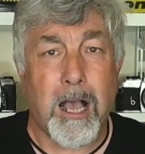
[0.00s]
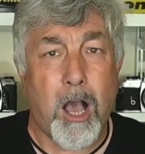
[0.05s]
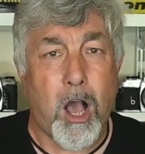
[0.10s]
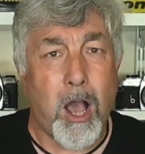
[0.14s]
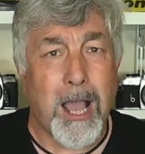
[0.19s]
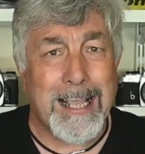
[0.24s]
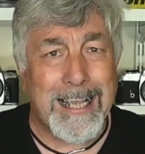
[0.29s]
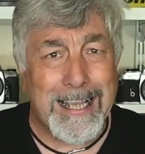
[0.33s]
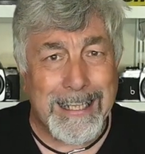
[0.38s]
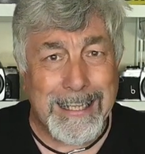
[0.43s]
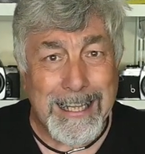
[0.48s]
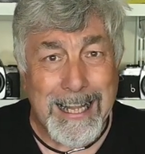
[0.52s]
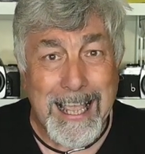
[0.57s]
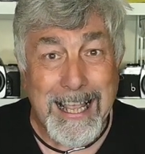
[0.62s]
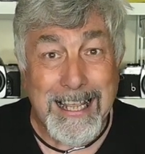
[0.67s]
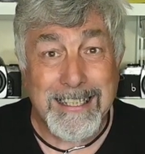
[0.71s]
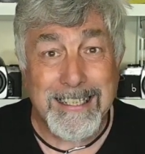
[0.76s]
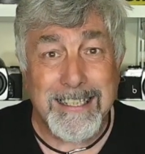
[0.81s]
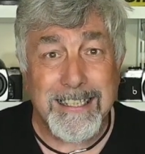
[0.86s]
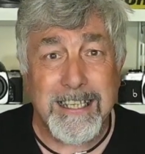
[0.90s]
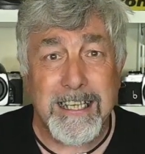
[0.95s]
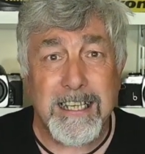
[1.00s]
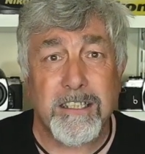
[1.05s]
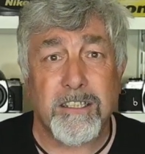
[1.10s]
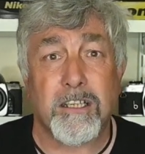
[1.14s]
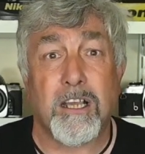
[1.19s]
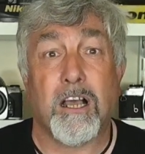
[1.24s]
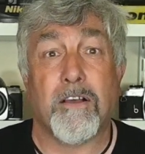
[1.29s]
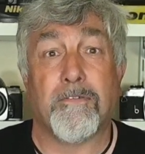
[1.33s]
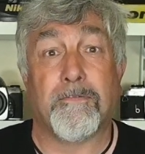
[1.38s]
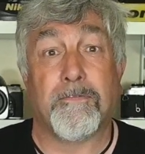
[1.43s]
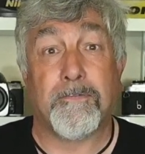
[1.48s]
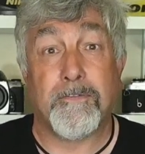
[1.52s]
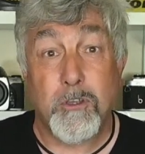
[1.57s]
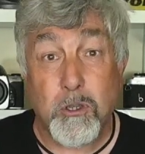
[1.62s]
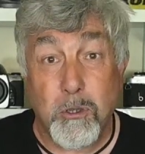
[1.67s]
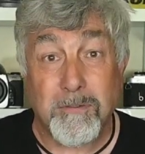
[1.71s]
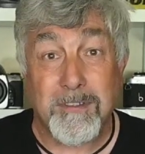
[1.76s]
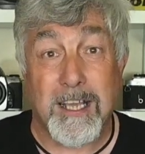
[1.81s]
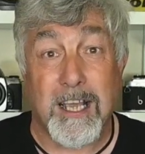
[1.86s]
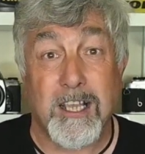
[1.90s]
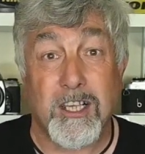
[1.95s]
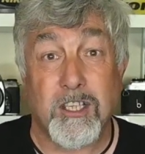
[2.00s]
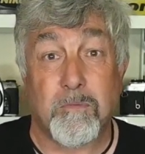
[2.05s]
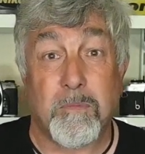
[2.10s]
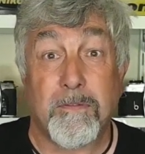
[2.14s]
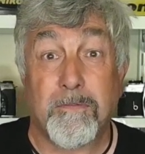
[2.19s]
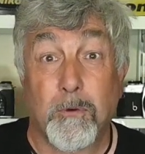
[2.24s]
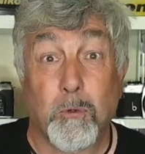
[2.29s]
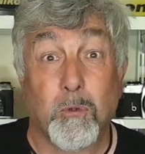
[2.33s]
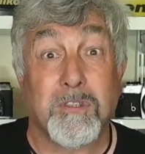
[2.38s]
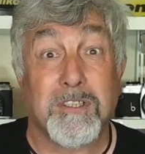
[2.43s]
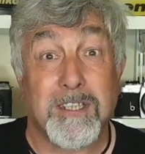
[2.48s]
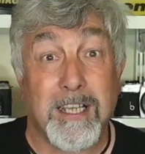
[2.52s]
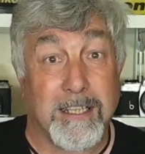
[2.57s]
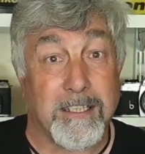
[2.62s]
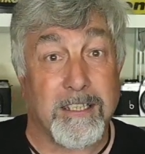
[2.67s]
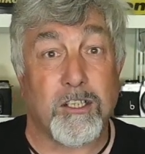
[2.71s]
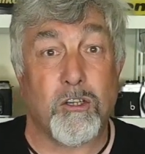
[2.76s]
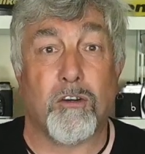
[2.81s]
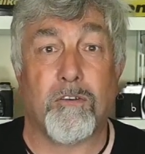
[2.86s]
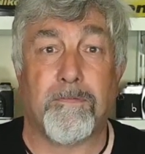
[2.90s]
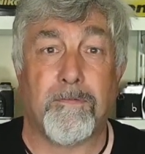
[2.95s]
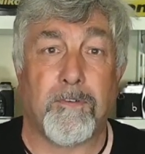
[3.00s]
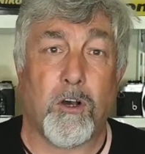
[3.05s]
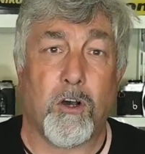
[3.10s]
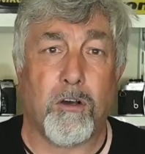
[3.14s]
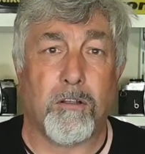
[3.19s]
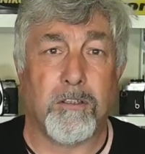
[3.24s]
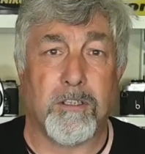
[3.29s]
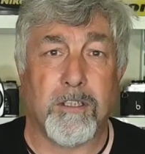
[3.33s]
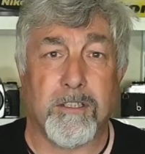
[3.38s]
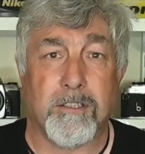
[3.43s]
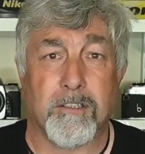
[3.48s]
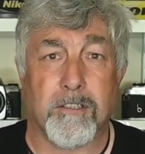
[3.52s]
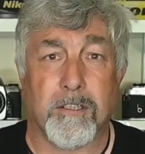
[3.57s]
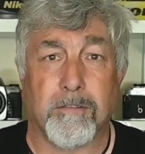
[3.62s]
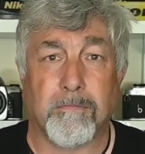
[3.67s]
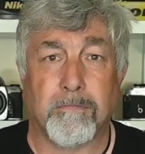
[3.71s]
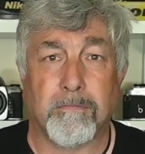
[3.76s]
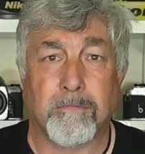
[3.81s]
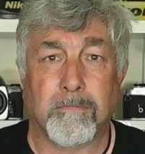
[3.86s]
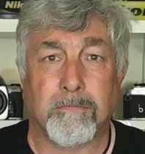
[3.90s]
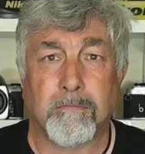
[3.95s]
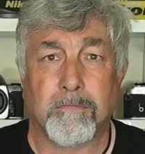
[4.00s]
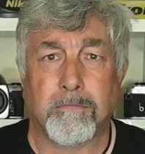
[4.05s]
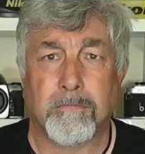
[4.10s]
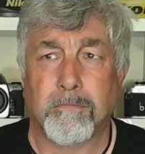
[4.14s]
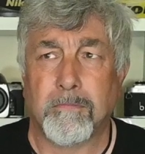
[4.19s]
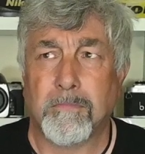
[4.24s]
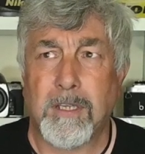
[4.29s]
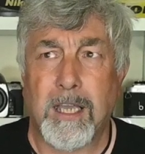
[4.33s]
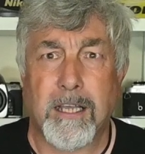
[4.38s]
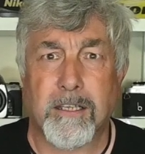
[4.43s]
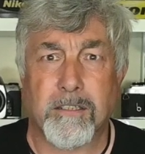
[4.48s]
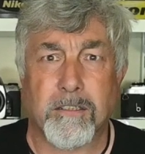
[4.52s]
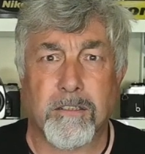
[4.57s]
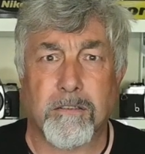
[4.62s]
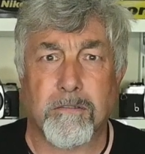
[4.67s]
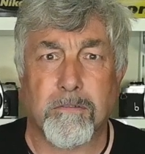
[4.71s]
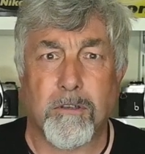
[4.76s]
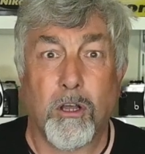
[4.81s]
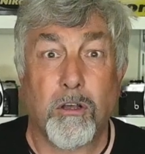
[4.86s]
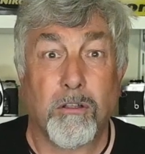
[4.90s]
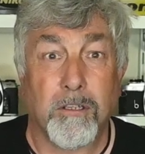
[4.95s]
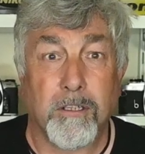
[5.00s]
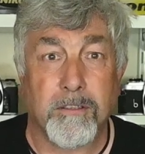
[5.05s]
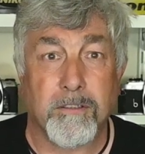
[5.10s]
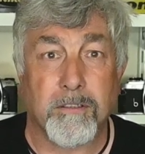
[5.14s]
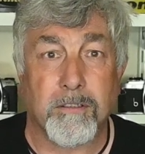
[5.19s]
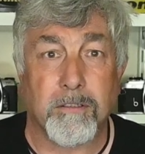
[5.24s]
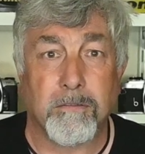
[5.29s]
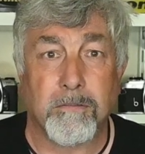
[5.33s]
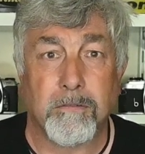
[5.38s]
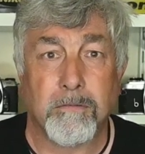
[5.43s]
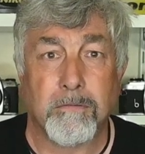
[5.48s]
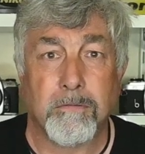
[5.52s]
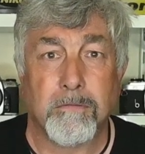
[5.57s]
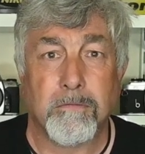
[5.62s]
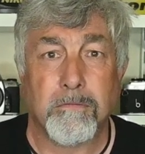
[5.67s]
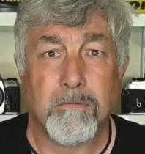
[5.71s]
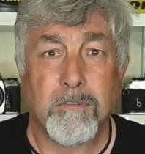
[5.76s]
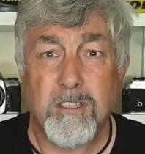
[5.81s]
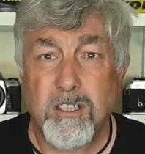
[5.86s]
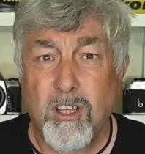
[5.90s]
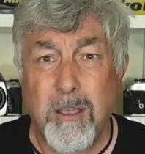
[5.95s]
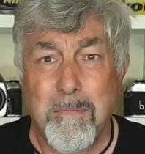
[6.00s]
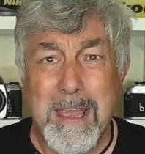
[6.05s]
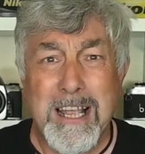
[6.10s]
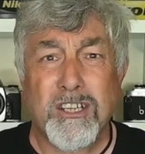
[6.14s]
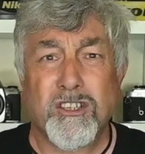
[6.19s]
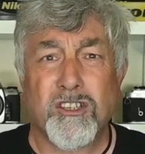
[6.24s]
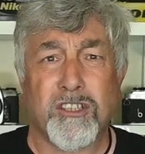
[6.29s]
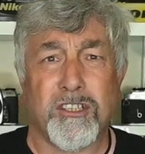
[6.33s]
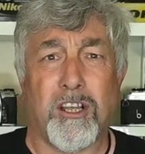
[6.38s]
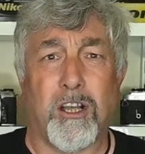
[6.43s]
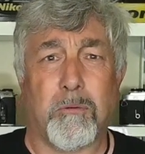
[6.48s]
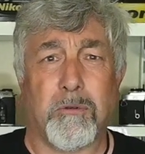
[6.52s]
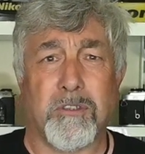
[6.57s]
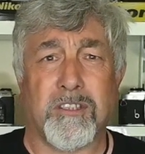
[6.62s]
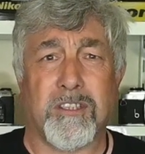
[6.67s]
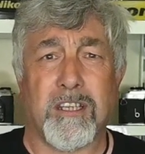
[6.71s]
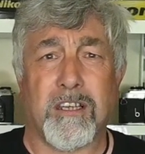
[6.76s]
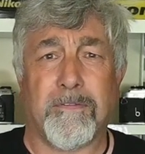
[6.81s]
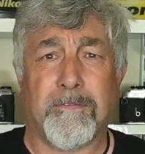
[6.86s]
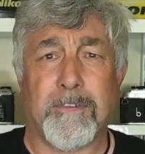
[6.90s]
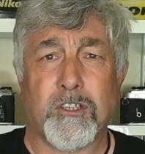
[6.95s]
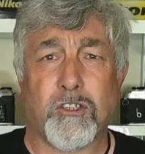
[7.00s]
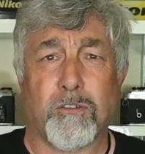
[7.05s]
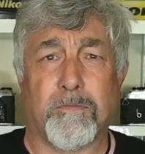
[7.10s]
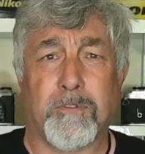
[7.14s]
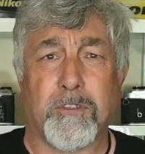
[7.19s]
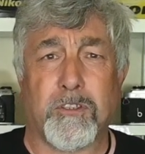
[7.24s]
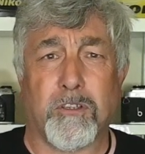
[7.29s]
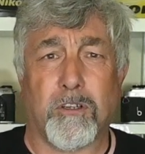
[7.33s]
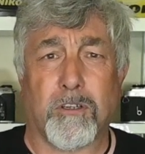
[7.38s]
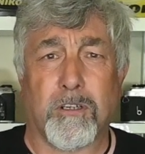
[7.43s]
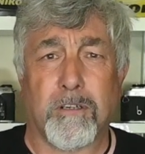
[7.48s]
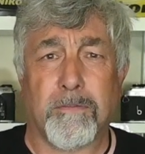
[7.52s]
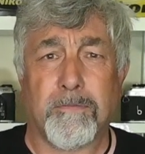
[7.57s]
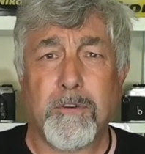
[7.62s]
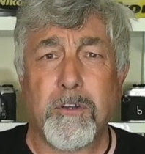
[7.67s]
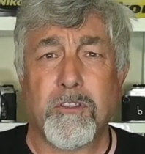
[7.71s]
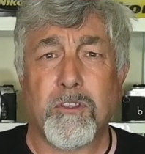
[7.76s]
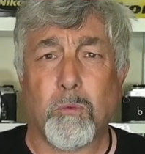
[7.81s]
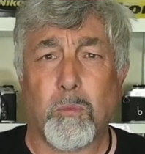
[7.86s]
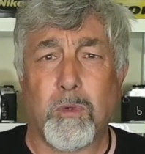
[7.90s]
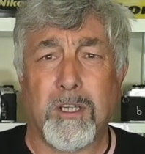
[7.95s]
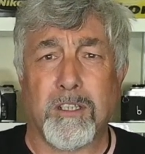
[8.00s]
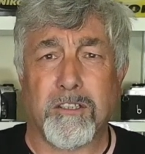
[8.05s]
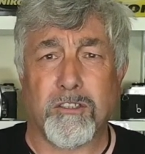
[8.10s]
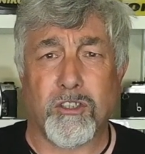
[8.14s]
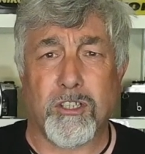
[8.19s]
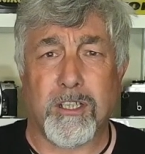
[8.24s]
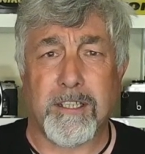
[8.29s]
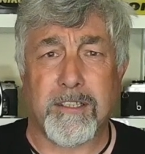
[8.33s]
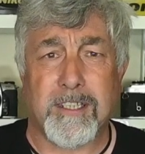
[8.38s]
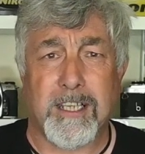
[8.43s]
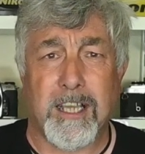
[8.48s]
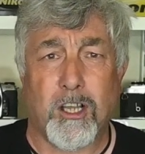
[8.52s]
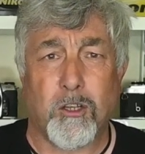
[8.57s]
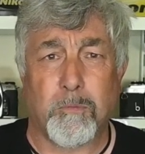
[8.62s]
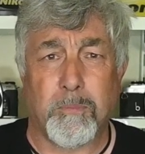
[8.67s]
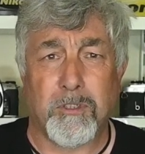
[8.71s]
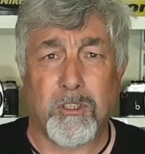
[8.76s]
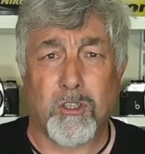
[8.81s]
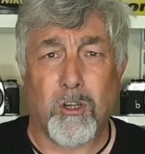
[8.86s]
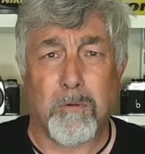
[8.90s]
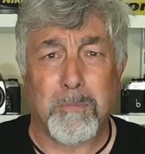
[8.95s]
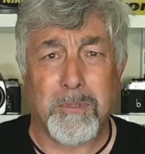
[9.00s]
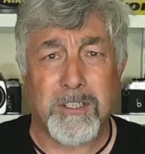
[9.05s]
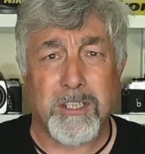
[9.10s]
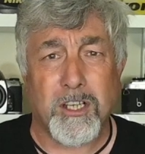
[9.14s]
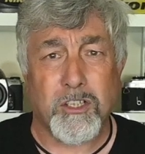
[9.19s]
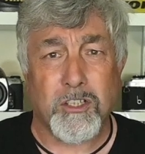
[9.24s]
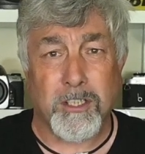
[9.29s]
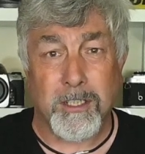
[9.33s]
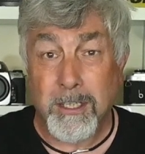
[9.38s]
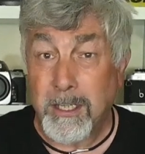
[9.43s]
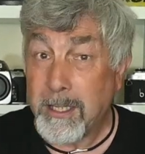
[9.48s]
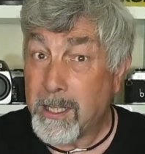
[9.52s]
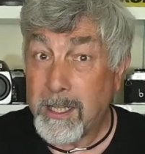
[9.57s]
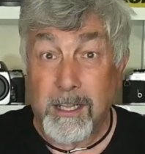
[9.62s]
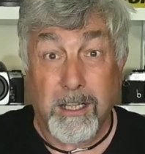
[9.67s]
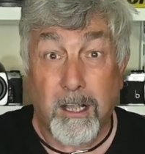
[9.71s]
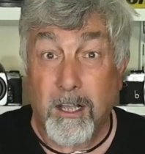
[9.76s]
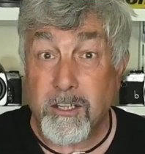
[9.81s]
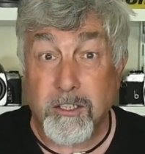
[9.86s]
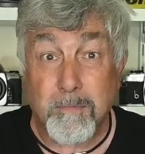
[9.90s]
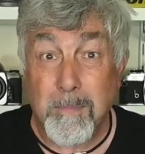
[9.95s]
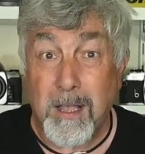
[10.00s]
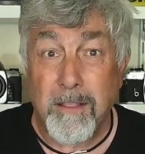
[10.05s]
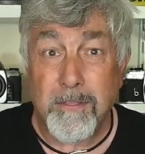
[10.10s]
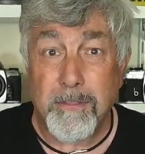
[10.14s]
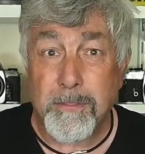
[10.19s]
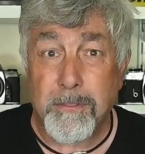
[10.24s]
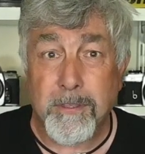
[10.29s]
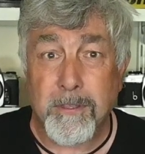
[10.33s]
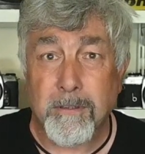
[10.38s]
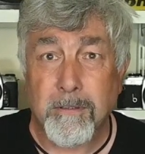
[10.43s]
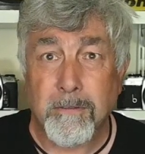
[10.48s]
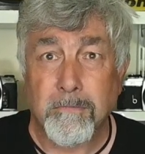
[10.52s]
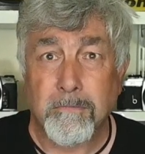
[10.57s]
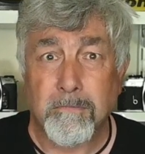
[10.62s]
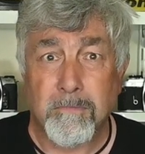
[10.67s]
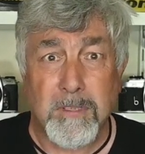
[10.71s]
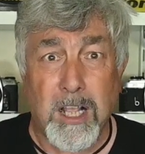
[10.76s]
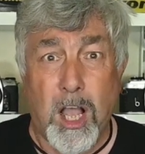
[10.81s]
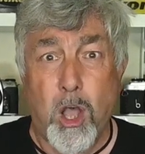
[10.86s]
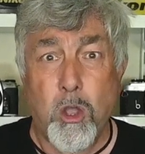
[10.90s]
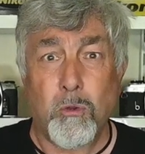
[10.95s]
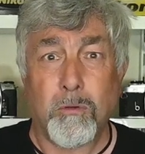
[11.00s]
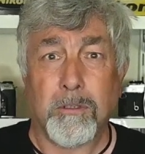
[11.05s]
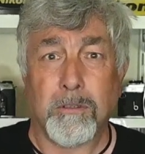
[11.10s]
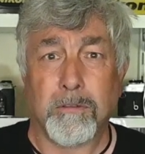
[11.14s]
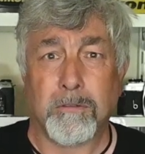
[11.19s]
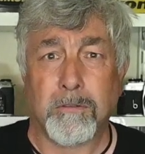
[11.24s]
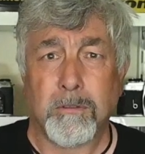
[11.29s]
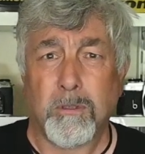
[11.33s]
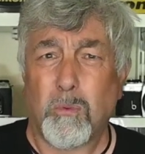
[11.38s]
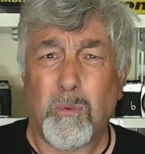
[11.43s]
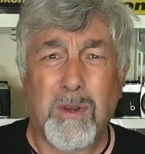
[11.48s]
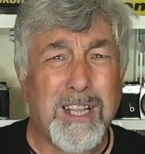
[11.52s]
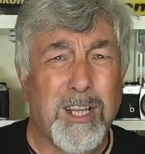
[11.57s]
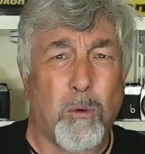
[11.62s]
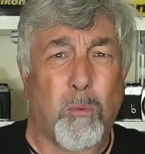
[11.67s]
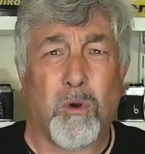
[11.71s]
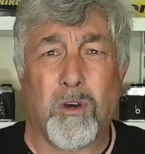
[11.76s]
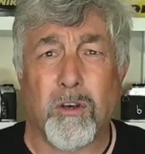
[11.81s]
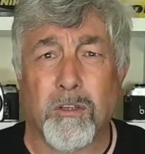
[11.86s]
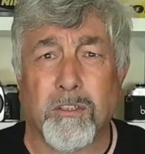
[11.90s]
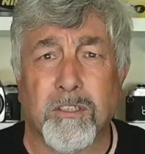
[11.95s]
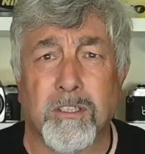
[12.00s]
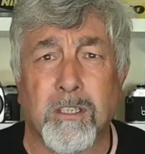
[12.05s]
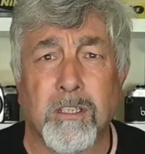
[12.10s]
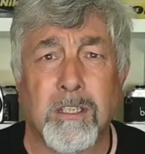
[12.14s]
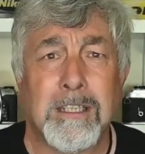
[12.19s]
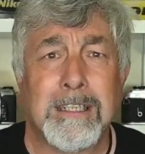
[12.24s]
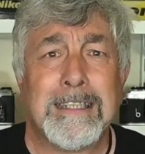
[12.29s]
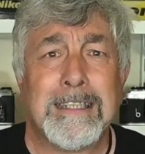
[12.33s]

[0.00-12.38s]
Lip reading: I collected it a few days before setting off for Holland. Yes, Holland. Didn't I mention I was the official photographer at the World Agility Open competition last month? No? Well, I was.